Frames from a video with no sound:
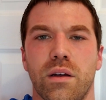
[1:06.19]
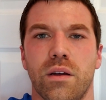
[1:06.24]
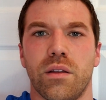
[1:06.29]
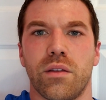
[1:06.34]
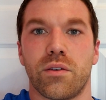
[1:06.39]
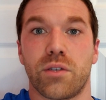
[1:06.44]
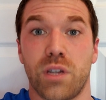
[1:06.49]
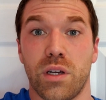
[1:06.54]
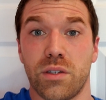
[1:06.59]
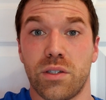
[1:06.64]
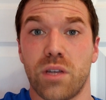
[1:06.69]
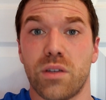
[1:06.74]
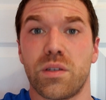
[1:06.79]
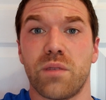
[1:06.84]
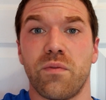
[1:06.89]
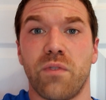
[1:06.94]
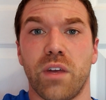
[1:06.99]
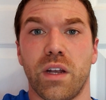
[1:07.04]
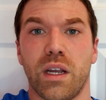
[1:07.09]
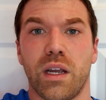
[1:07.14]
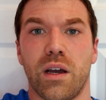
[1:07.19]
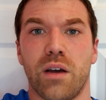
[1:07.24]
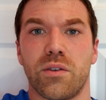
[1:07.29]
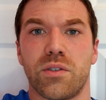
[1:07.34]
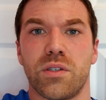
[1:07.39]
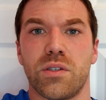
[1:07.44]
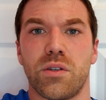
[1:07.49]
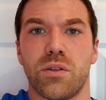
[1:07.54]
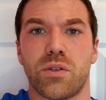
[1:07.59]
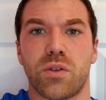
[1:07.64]
There's also some videos
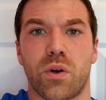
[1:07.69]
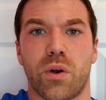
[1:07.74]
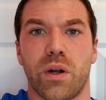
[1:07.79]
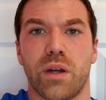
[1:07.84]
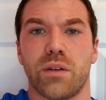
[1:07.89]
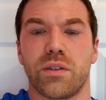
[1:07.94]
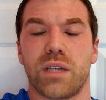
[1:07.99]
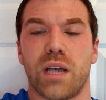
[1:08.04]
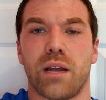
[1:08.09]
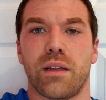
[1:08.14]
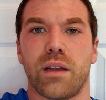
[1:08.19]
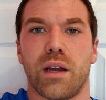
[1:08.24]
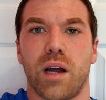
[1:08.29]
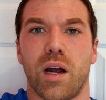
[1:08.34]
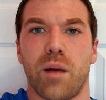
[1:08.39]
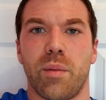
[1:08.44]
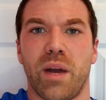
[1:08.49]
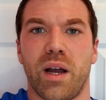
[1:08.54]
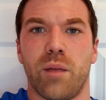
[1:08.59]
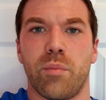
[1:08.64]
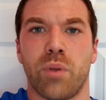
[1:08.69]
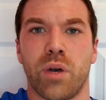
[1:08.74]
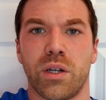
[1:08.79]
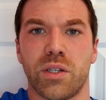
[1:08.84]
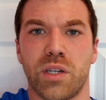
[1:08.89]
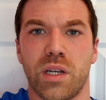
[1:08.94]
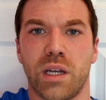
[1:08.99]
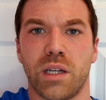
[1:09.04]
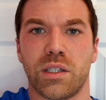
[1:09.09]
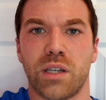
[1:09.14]
and tutorials out there about
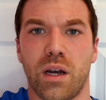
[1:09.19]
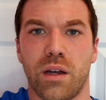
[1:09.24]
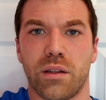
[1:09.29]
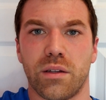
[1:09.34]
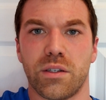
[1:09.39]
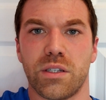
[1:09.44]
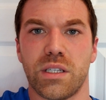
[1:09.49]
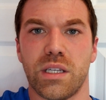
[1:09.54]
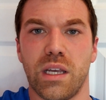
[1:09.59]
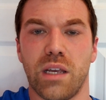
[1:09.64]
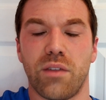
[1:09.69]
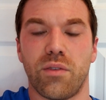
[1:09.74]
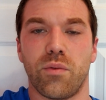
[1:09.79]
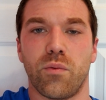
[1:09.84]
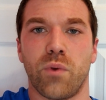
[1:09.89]
brushing a toddler's teeth